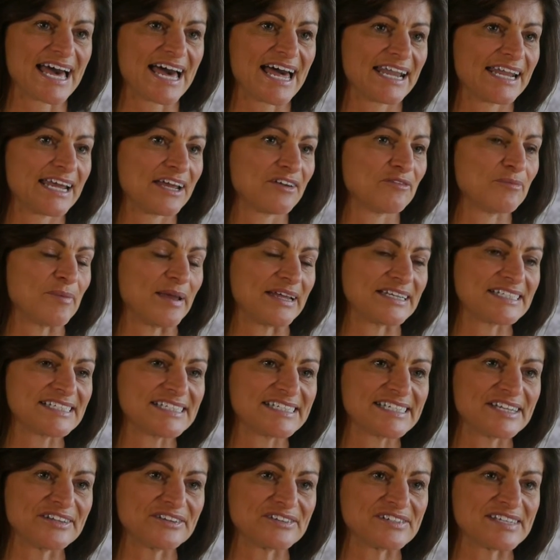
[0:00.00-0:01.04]
and I have
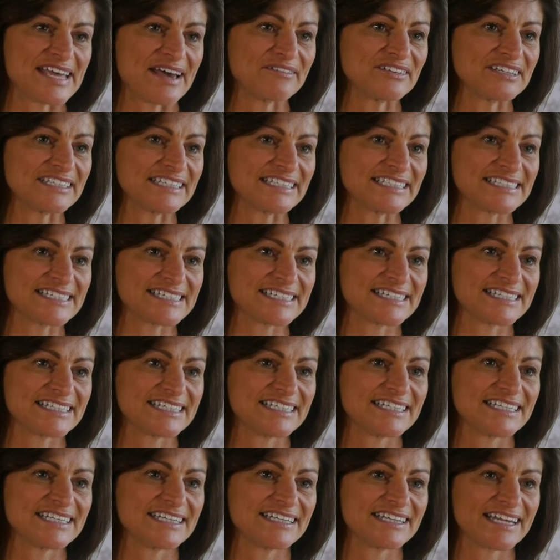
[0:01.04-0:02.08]
patients in their 70s
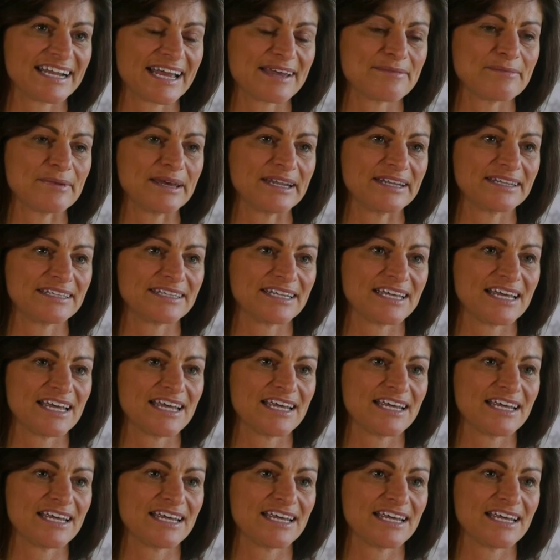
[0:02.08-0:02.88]
that come in